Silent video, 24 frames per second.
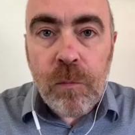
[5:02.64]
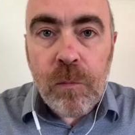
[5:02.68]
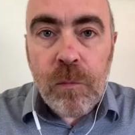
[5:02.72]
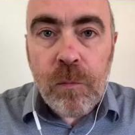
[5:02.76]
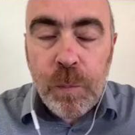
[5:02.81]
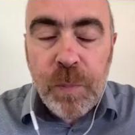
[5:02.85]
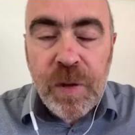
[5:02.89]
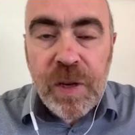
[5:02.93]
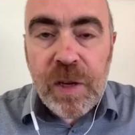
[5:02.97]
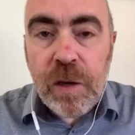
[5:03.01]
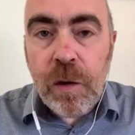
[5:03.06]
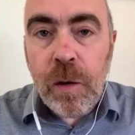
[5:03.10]

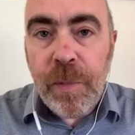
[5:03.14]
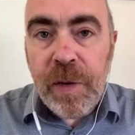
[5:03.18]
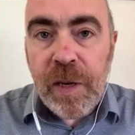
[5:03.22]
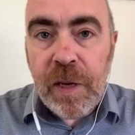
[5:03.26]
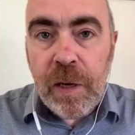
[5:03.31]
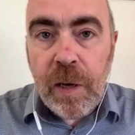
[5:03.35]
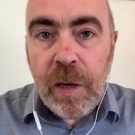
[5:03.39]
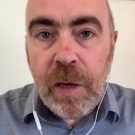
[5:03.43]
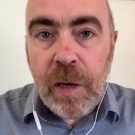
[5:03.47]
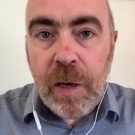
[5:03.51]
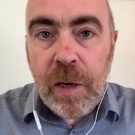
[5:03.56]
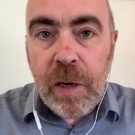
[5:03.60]
will be coming
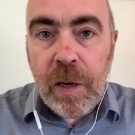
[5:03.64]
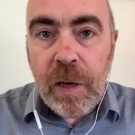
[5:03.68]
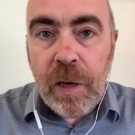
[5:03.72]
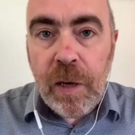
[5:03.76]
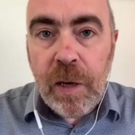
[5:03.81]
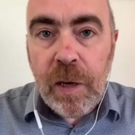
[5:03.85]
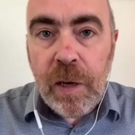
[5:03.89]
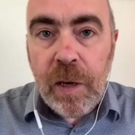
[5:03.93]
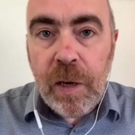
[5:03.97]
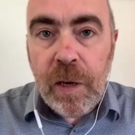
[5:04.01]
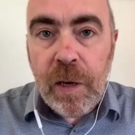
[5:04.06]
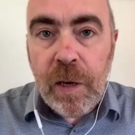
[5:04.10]
out
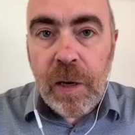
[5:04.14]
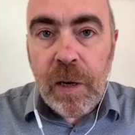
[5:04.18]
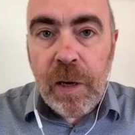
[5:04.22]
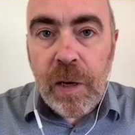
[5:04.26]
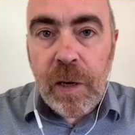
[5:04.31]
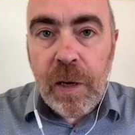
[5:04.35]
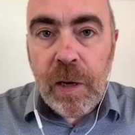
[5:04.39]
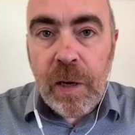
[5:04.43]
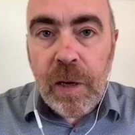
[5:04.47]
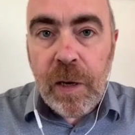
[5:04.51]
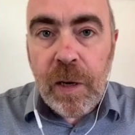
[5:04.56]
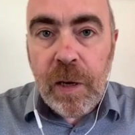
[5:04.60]

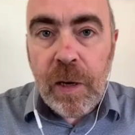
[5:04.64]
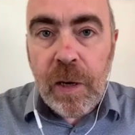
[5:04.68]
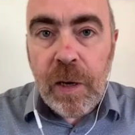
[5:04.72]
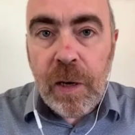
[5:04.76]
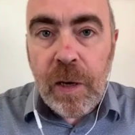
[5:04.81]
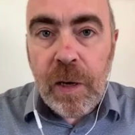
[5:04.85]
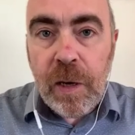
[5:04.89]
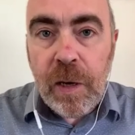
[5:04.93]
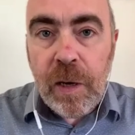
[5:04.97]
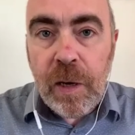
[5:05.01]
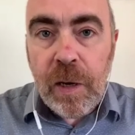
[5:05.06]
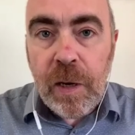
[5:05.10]

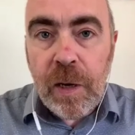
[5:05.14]
front